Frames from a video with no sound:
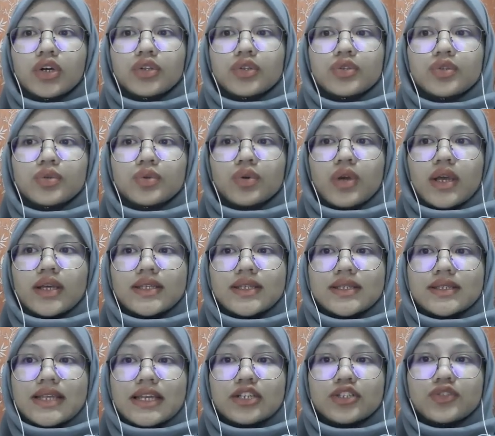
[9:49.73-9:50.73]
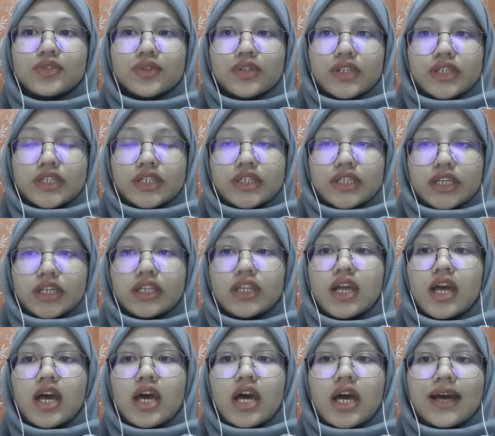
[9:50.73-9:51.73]
to exercise jurisdiction
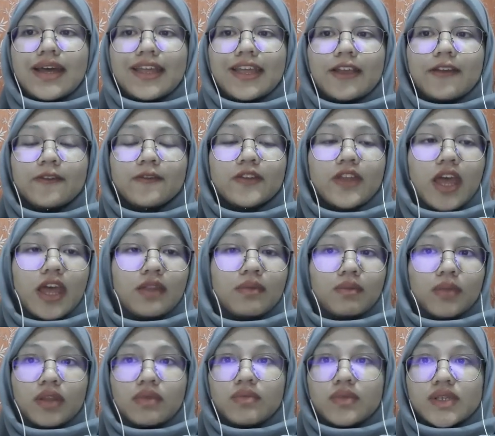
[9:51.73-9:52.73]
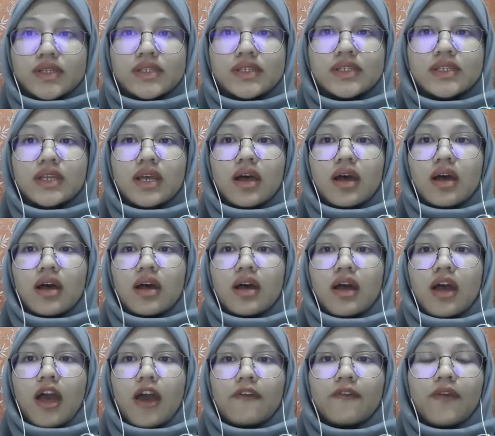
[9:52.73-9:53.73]
if the amendments
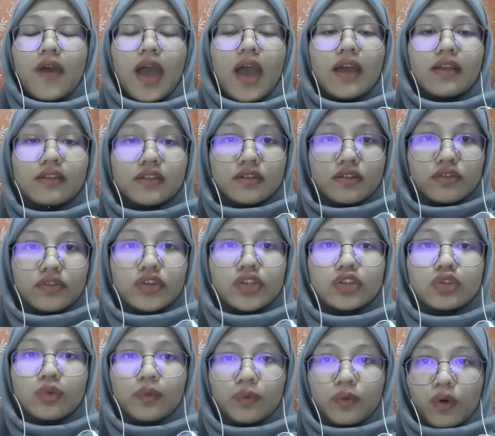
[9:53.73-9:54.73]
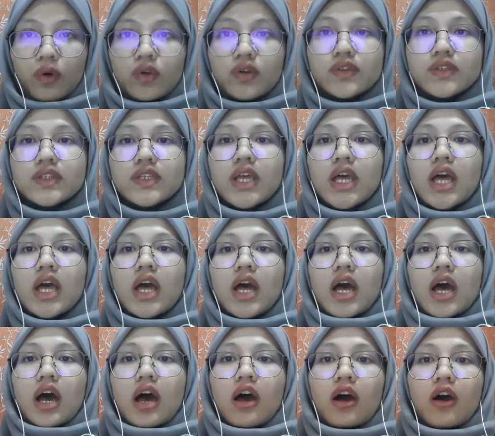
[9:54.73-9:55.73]
have entered into force
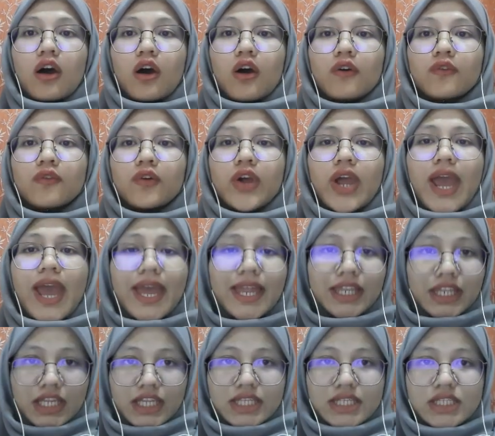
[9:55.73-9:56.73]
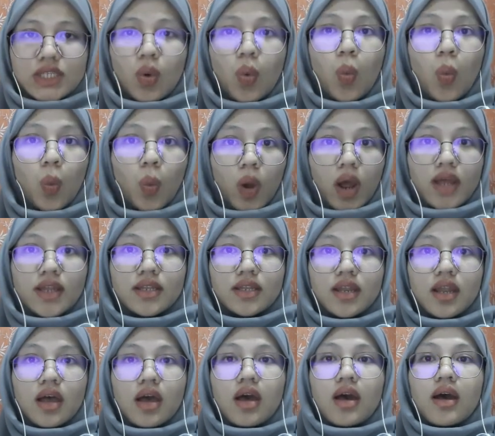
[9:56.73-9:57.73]
for at least one
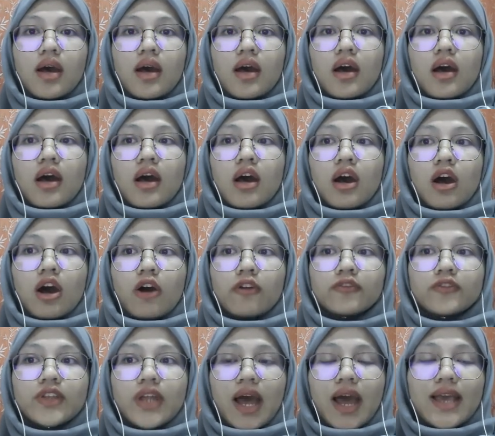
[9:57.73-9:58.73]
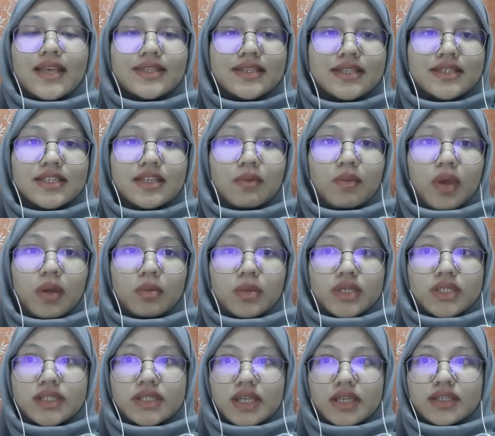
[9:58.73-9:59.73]
of the ICC member
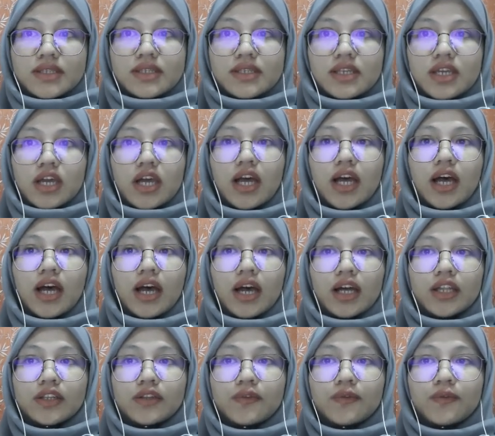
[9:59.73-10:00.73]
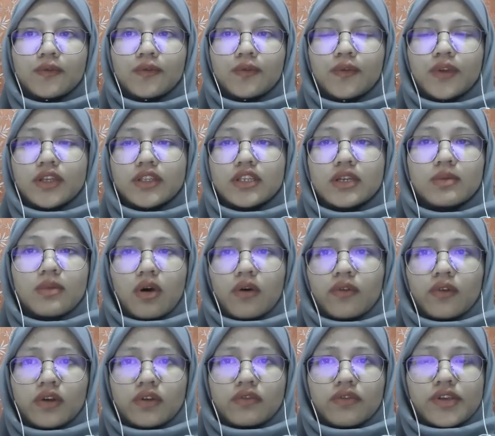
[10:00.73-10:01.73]
states, the victim of
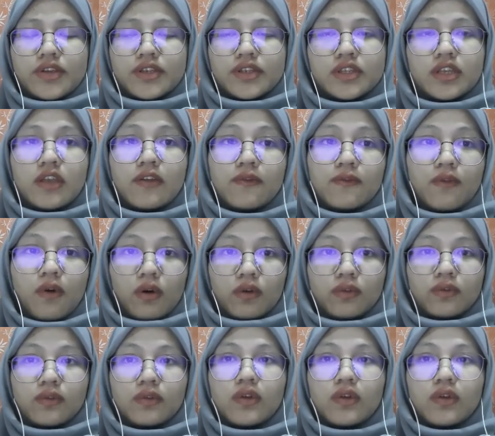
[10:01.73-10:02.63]
aggression involved.